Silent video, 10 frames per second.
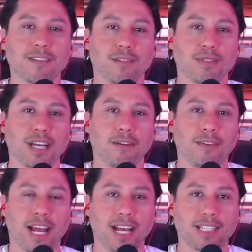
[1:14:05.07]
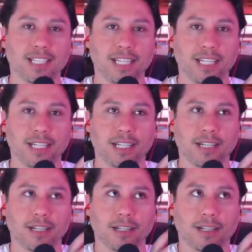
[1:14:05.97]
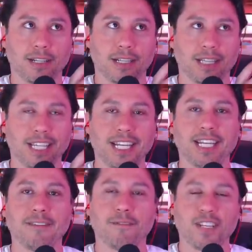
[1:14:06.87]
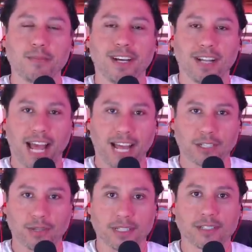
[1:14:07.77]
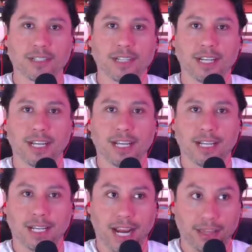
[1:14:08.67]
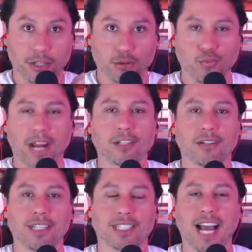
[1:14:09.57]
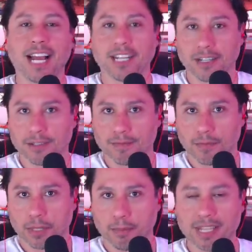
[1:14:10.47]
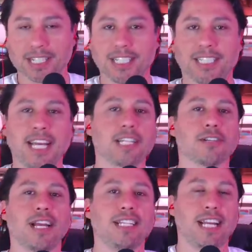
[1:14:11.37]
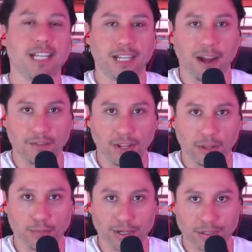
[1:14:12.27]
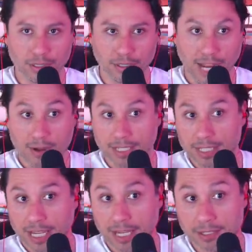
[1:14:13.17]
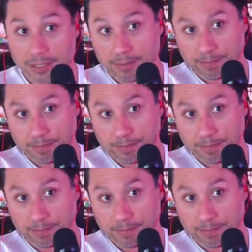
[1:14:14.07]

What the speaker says: of themselves as the leading female actress and the director is guiding her, basically takes her identity off the other person. Now, in this case,